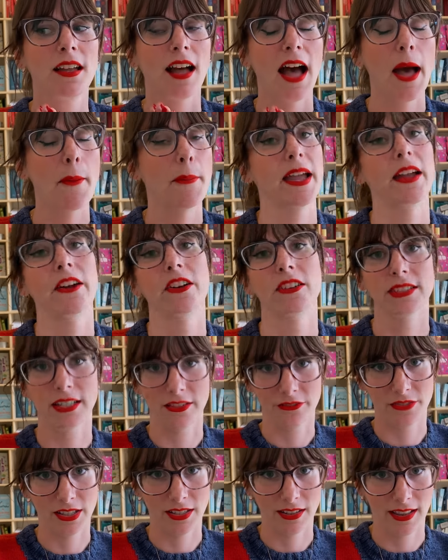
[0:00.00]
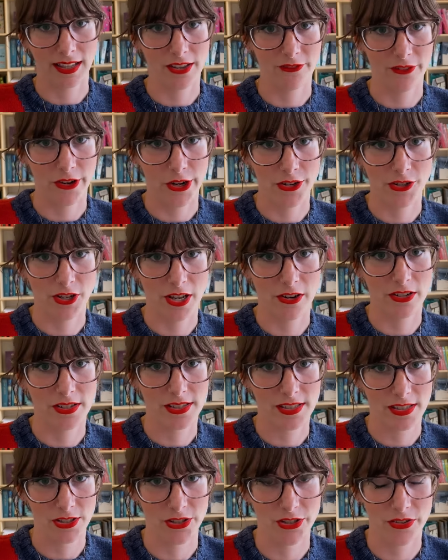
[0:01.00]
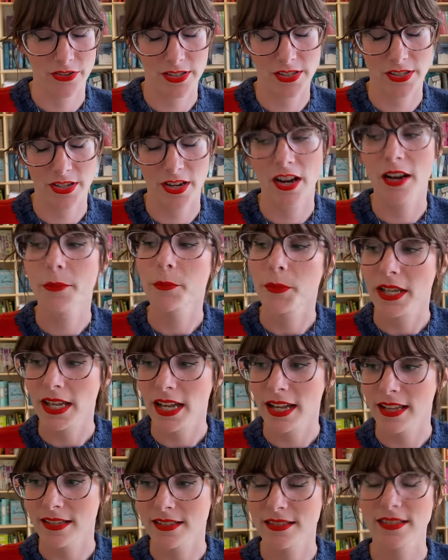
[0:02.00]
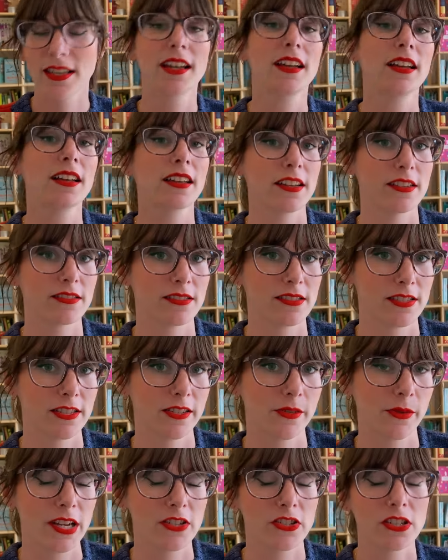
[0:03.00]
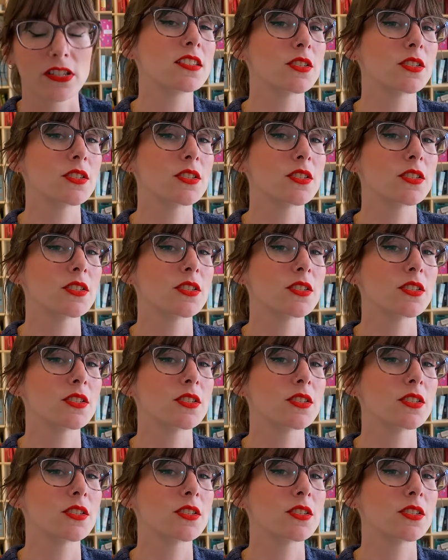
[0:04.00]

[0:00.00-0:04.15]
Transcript: apparently feeling like a very generous sister this year because here's the situation.